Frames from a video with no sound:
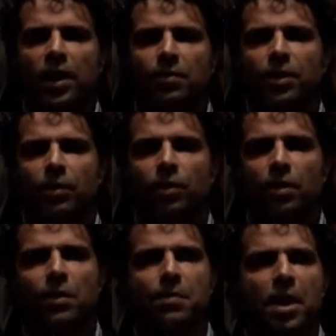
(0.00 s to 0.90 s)
came that there were
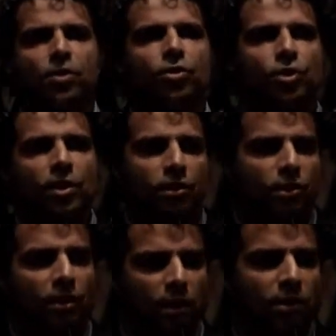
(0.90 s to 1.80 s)
going to be major
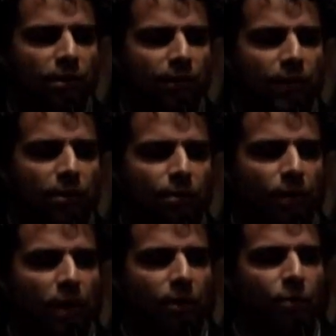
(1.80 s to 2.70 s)
changes to the Interim Federal
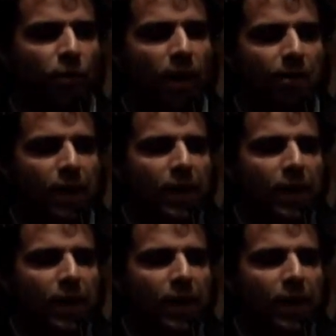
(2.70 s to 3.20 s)
Health Program.